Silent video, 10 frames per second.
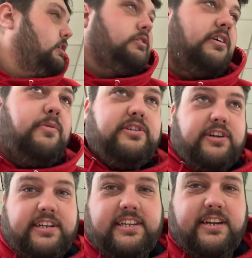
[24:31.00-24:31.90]
So I wish
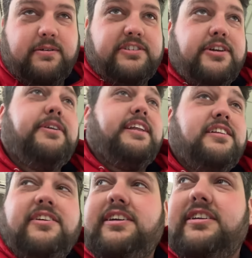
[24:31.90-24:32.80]
I could tell you I was
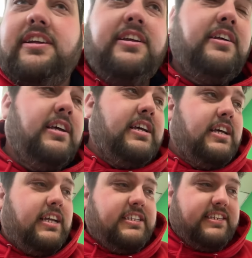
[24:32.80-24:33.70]
joking. Like a
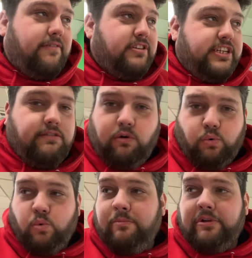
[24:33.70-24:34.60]

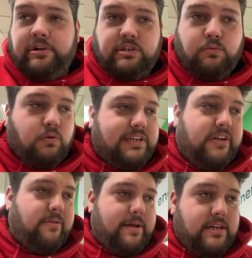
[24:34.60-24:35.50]
70-year-old woman just walked
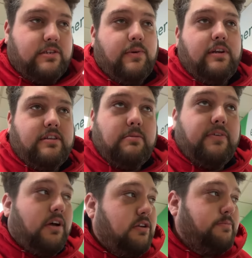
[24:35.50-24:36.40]
out of the men's toilets with
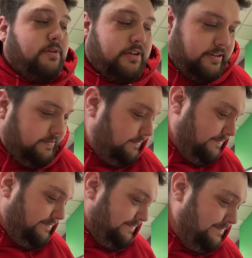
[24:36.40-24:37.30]
her husband.
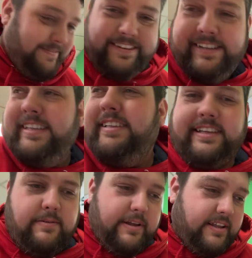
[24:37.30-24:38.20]

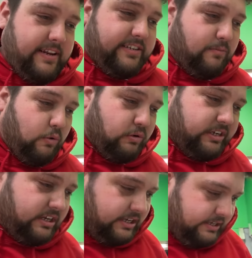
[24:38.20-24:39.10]
Anyway, I need some water.